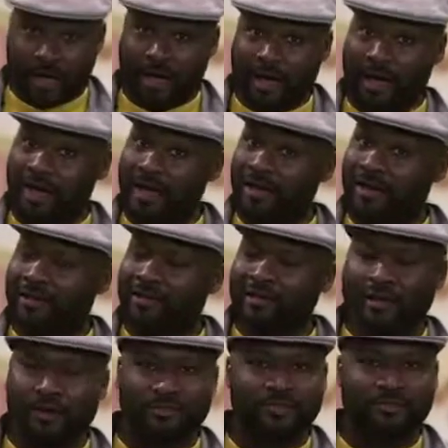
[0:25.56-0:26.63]
I
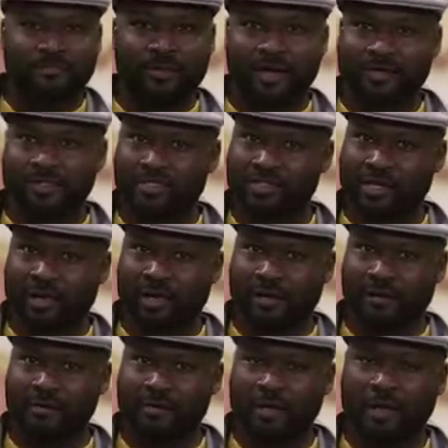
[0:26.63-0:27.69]
lost my job,
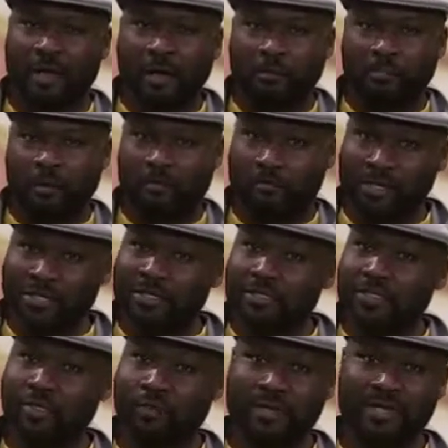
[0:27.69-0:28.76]
but Peter
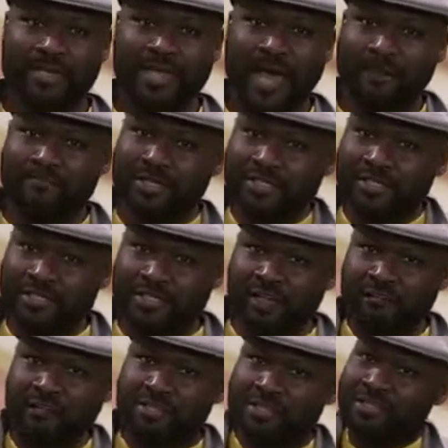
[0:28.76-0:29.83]
Sweet got me the
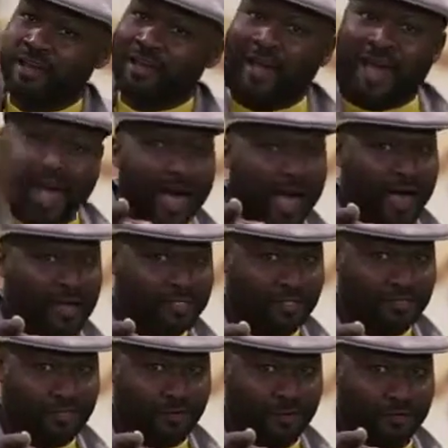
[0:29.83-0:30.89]
severance I
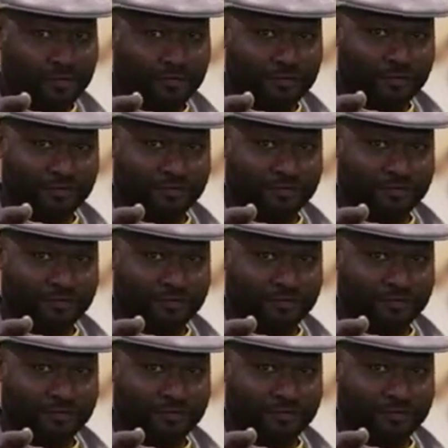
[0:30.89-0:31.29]
deserve.